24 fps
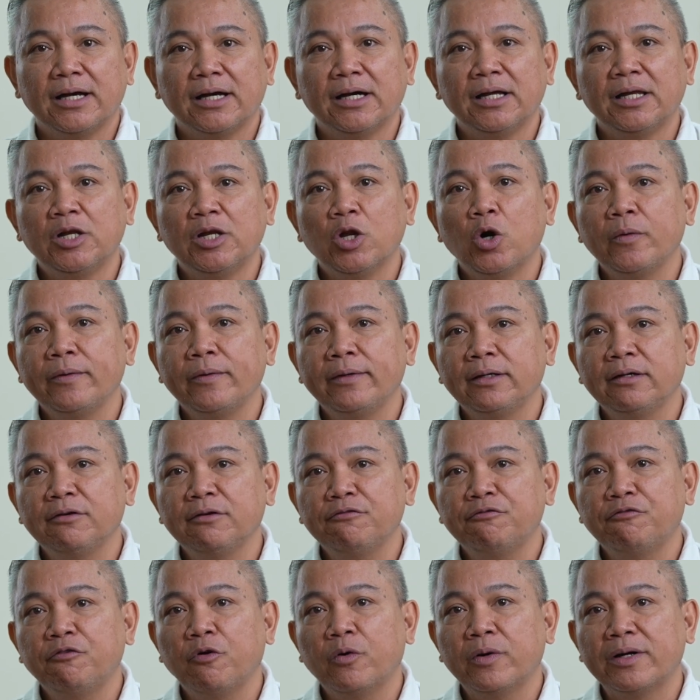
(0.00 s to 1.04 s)
allowing
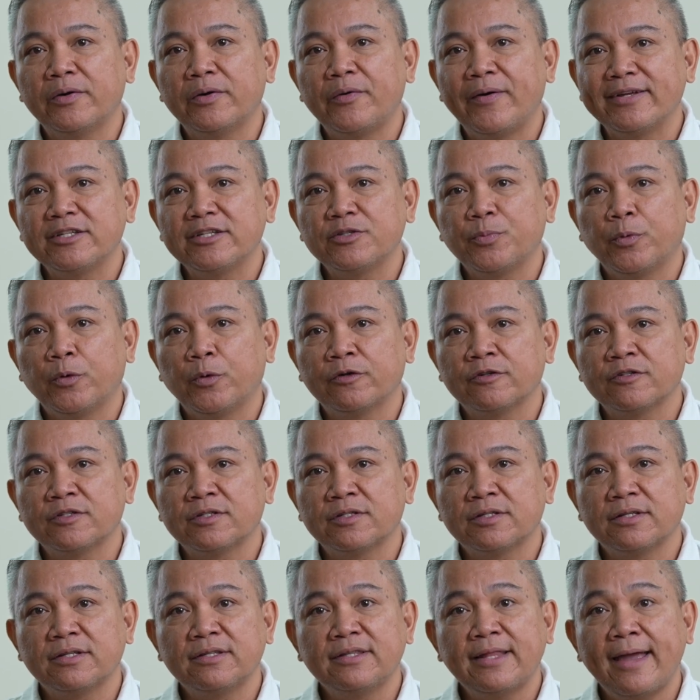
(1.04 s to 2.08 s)
for a
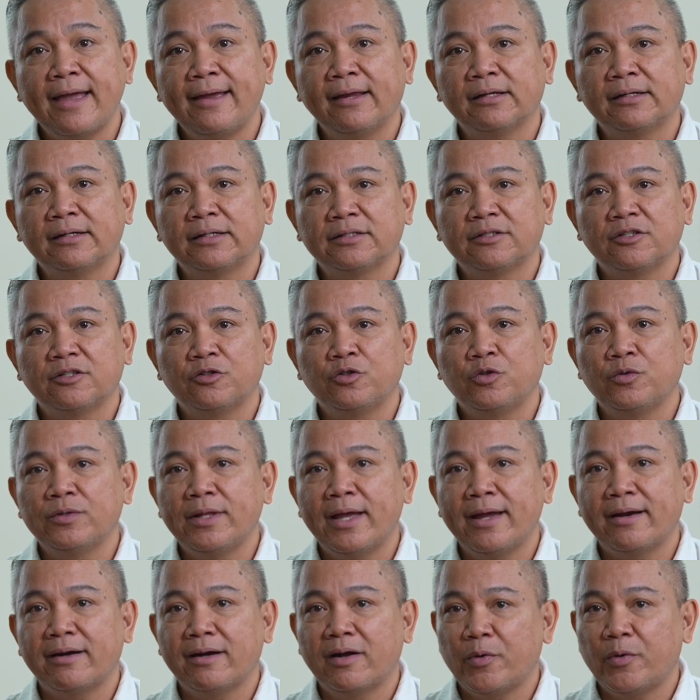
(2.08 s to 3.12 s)
response tailored to
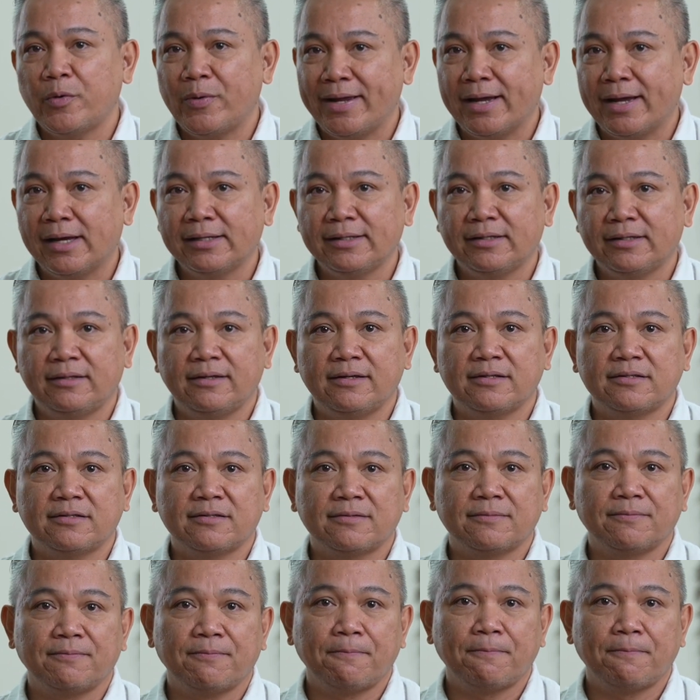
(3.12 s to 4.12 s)
their realities.